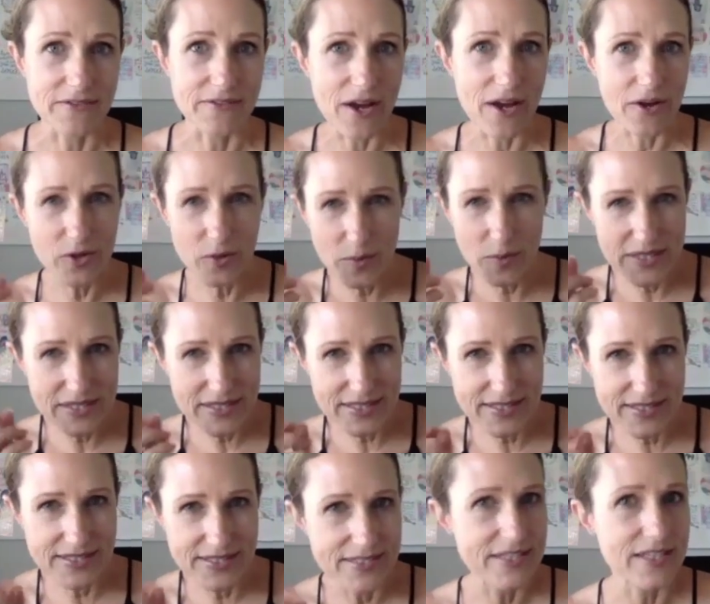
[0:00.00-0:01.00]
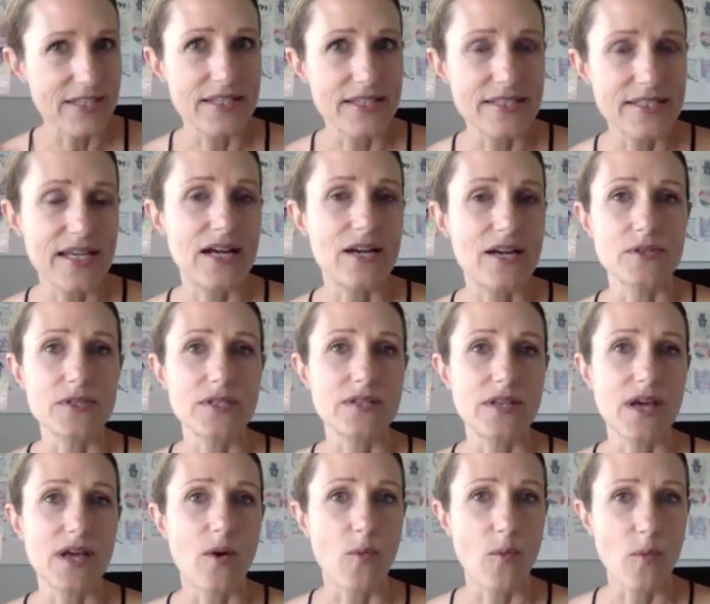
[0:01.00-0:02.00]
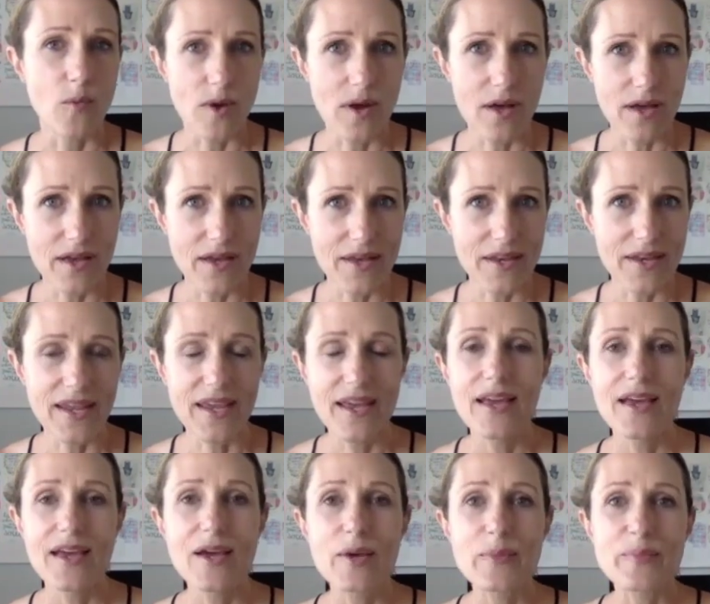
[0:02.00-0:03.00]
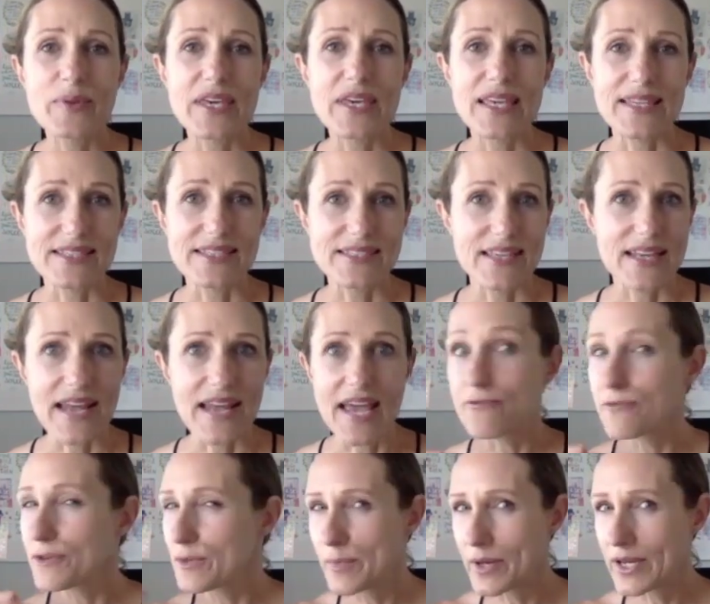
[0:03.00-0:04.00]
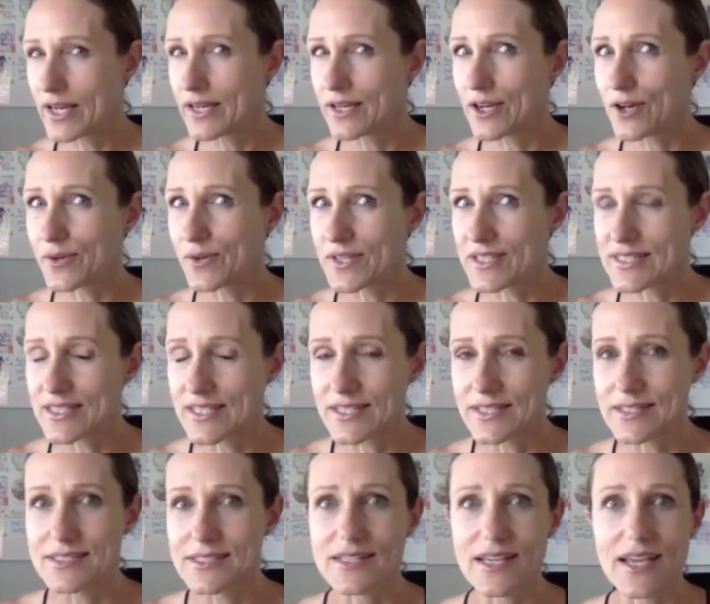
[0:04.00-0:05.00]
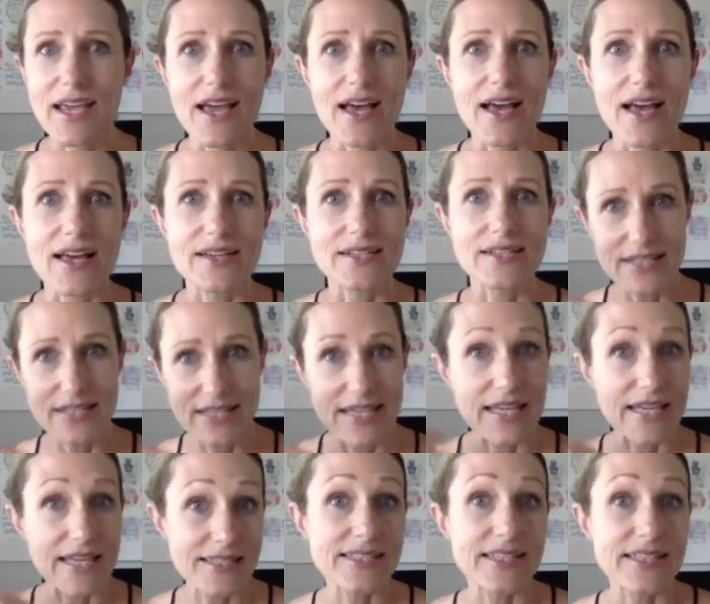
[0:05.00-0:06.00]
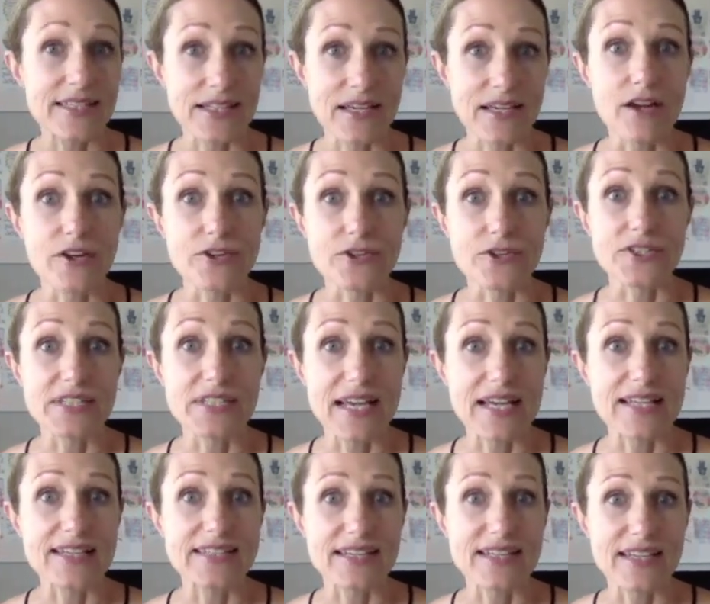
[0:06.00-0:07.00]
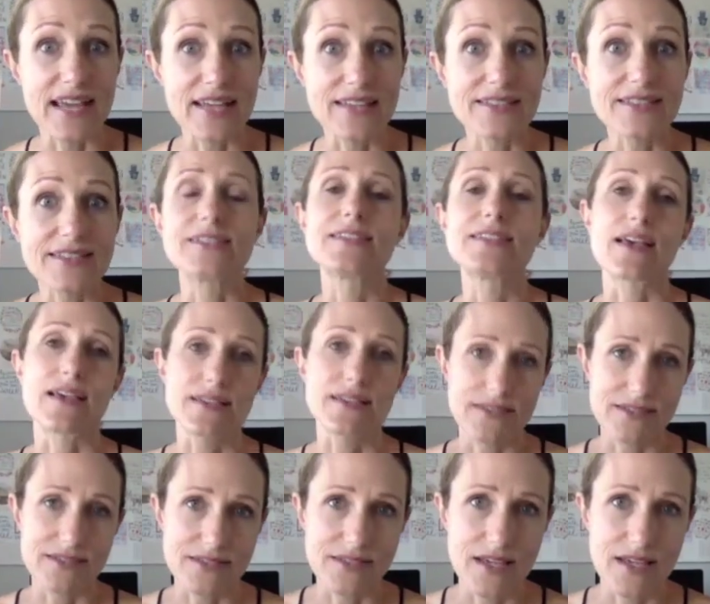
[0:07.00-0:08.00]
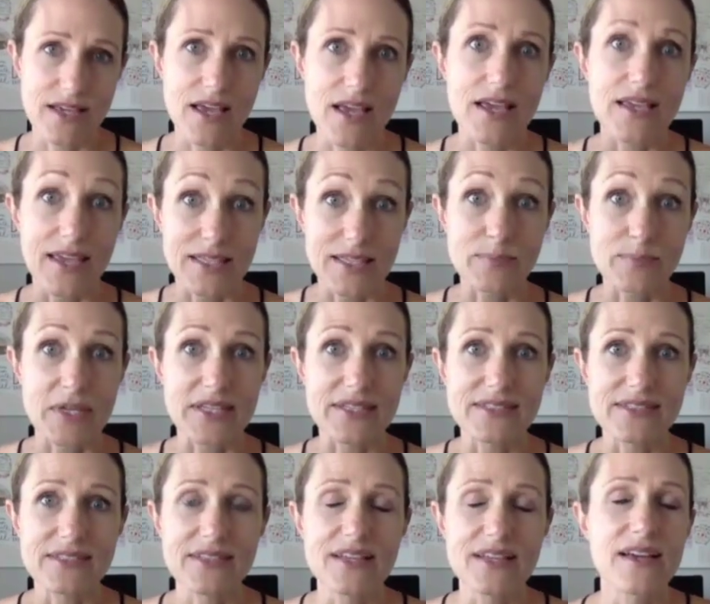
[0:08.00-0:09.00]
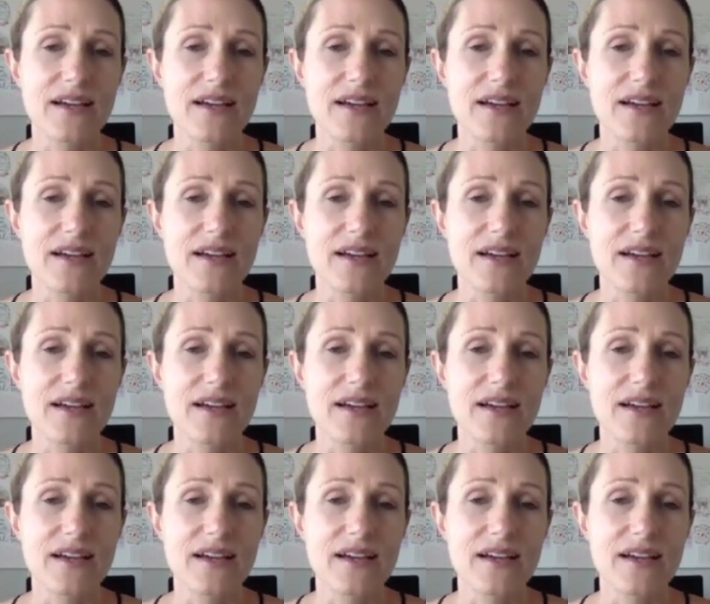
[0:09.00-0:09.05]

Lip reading: How do we distill it down to that one piece that everybody notices and instantly understands and gets and says, yes, please.